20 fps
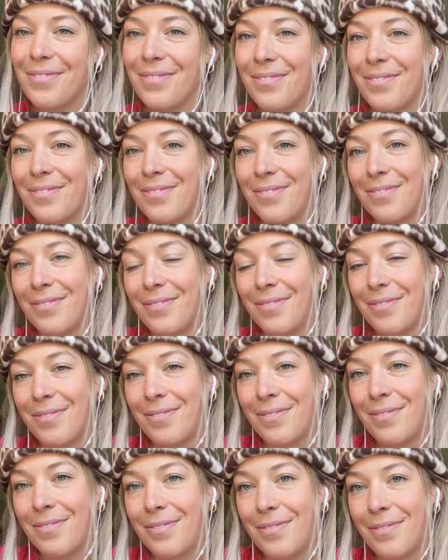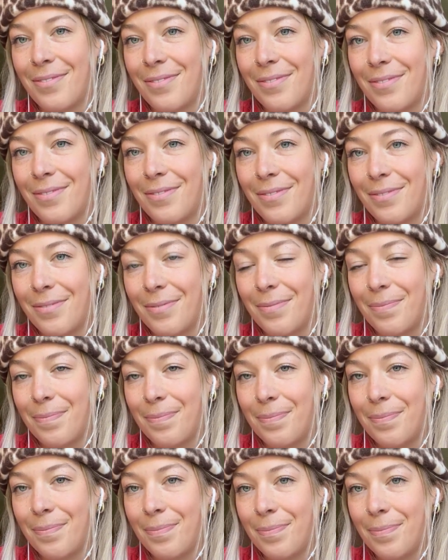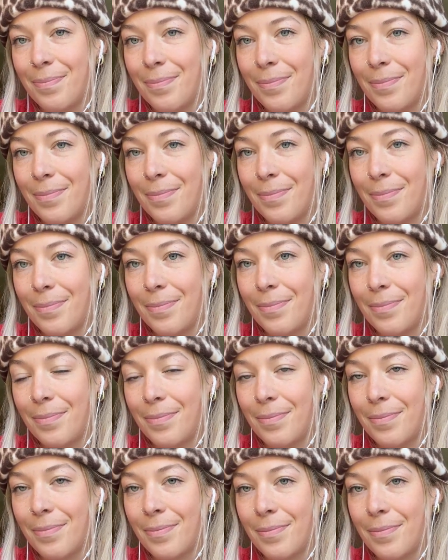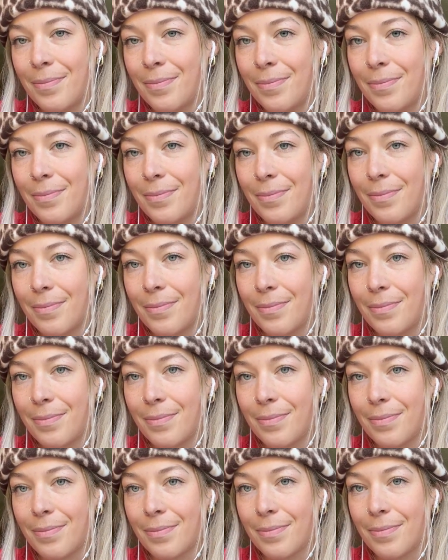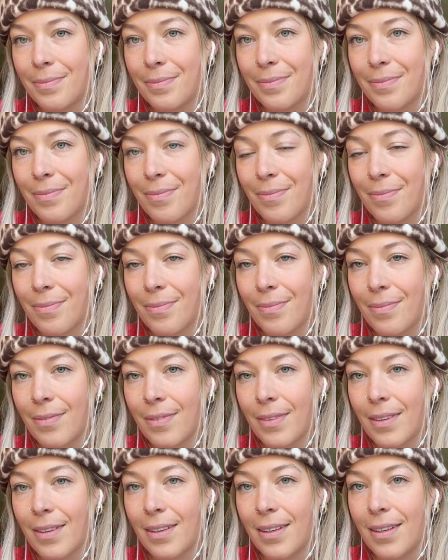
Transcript: (not speaking)